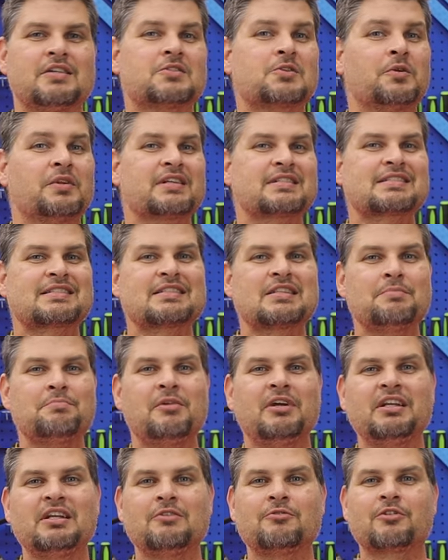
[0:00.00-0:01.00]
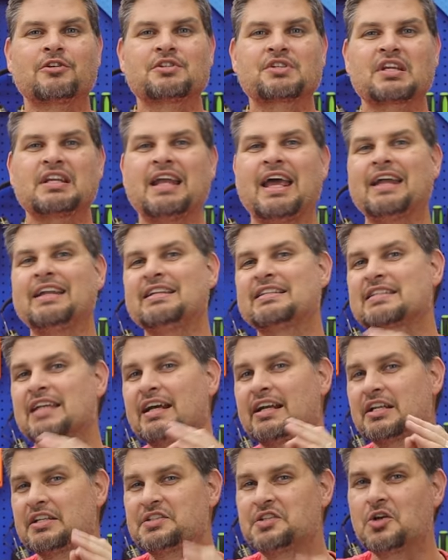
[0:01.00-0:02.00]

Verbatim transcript: So this is the mini version, and it's got a